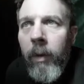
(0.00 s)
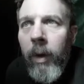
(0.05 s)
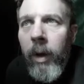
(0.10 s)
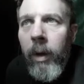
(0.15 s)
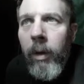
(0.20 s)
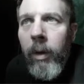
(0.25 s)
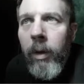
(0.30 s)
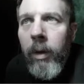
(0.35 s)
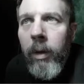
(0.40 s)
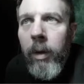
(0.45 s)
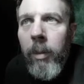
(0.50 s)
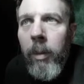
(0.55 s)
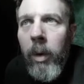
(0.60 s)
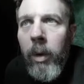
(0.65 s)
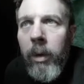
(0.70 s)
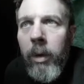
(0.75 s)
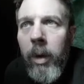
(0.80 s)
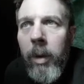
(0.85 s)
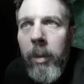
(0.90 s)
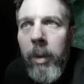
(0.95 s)
If I
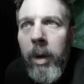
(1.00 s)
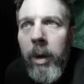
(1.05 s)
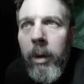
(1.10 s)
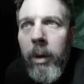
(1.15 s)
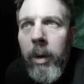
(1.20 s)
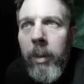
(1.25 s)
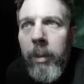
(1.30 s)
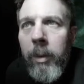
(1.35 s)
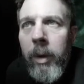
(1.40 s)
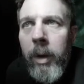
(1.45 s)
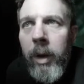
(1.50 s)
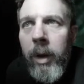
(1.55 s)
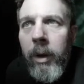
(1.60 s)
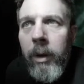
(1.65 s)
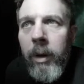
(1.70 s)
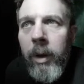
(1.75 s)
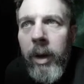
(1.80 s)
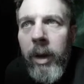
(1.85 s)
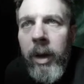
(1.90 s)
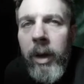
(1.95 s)
hooked a multimeter up to
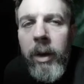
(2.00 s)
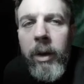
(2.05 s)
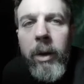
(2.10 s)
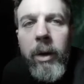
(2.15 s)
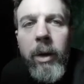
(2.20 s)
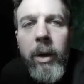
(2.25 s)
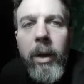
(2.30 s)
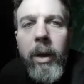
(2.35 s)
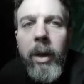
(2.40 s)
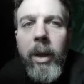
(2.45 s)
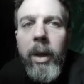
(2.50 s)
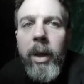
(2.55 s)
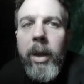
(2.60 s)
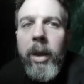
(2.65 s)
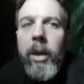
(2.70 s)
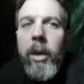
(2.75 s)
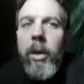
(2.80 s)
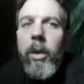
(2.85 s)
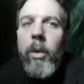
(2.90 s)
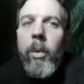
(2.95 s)
here and here,
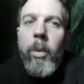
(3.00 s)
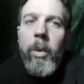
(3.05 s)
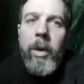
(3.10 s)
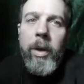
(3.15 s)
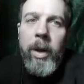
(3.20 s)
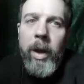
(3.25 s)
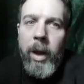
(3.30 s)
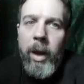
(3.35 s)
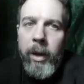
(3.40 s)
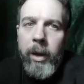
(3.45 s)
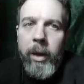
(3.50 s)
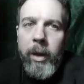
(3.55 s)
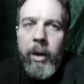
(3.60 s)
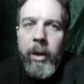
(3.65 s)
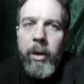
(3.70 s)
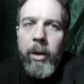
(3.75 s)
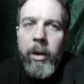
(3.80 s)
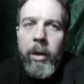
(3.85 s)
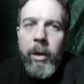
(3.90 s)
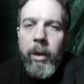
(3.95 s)
you would
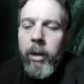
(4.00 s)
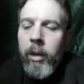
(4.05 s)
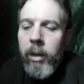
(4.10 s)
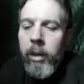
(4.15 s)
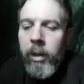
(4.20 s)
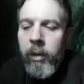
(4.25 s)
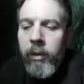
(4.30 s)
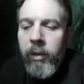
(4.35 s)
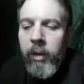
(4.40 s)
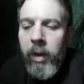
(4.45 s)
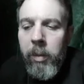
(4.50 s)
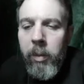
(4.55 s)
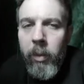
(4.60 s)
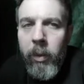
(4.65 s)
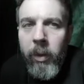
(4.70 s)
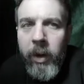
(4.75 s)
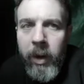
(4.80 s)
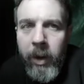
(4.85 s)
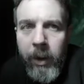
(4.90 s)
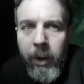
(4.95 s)
not get the
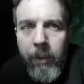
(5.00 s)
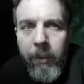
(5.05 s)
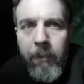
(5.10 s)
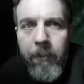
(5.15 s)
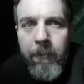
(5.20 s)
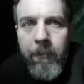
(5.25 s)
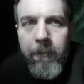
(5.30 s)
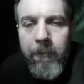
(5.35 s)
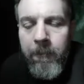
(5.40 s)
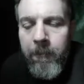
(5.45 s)
same reading.